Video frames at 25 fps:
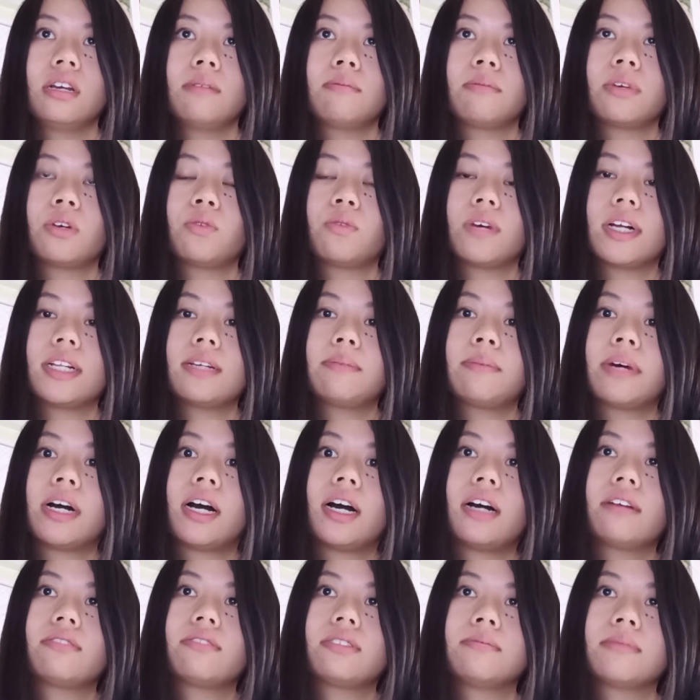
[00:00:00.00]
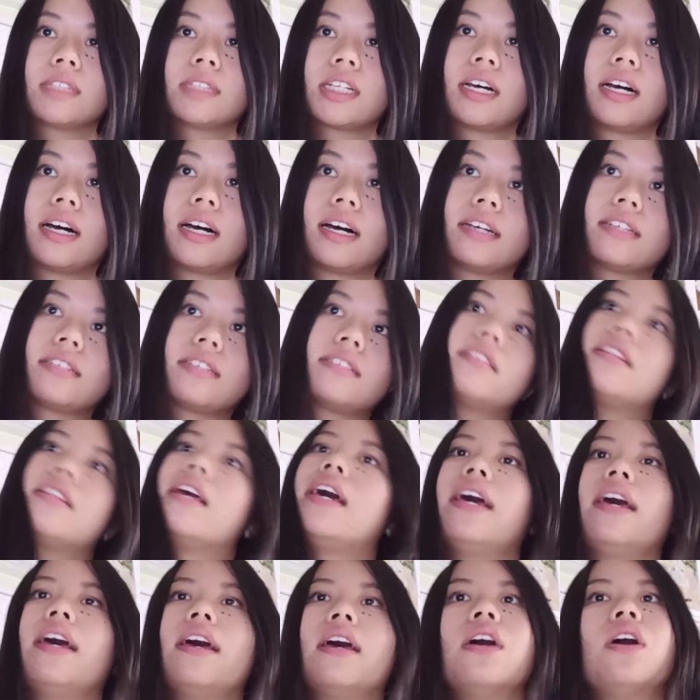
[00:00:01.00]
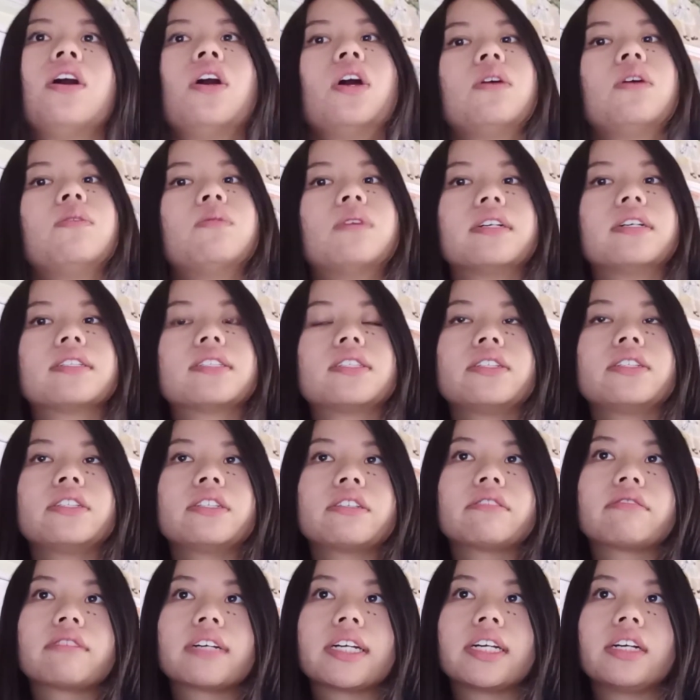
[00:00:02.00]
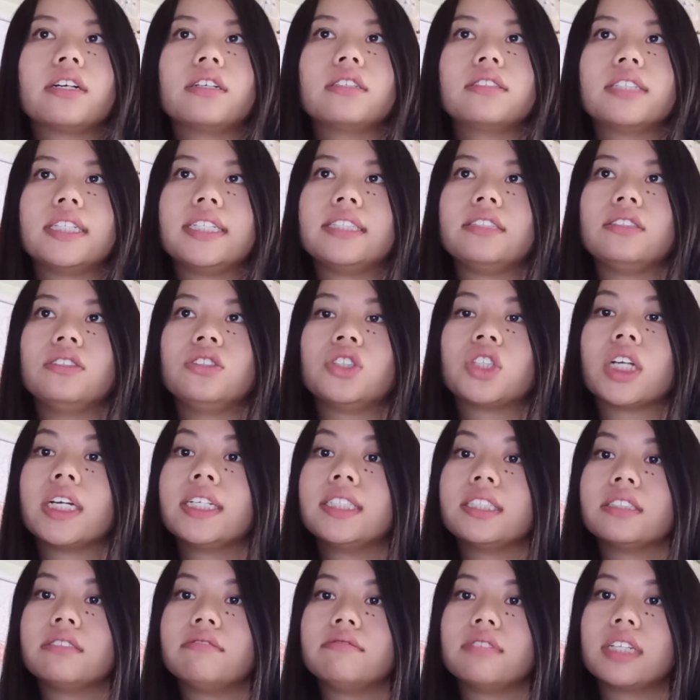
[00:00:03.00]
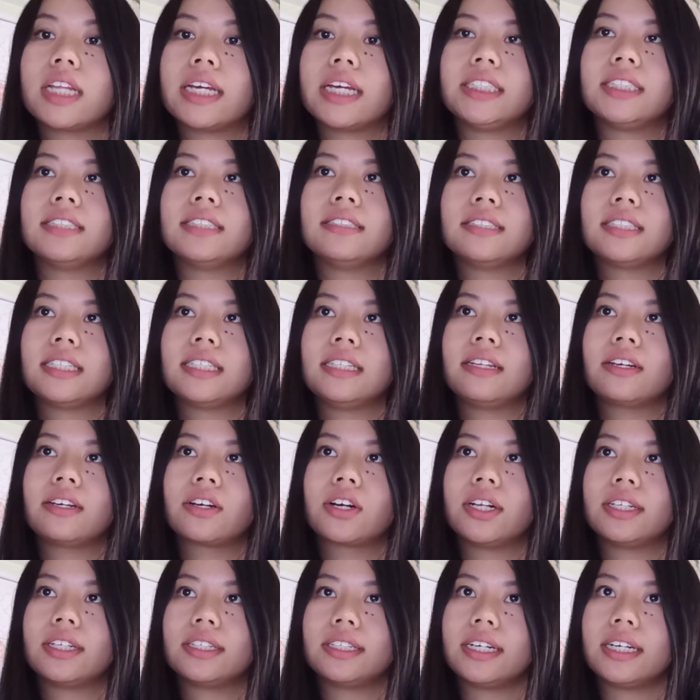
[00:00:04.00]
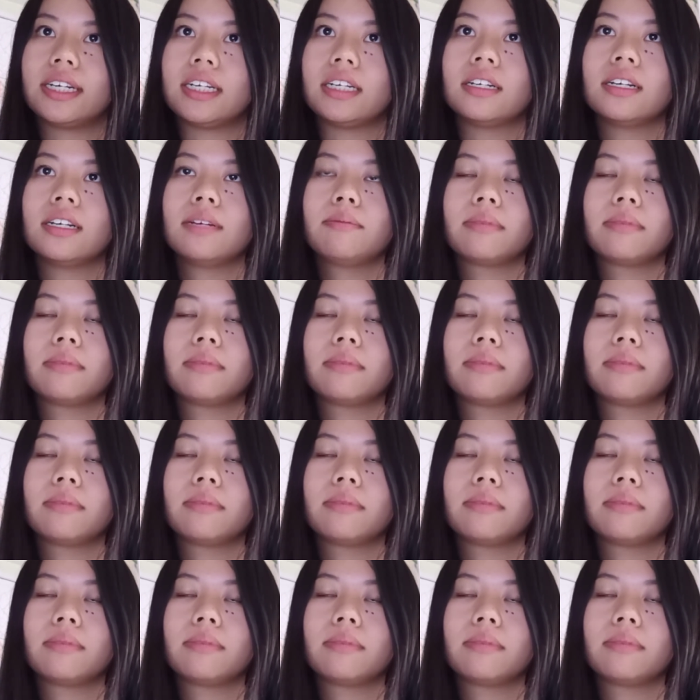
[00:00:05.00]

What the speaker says: But well apart from class, there were also Creole and gendered relations in the colony.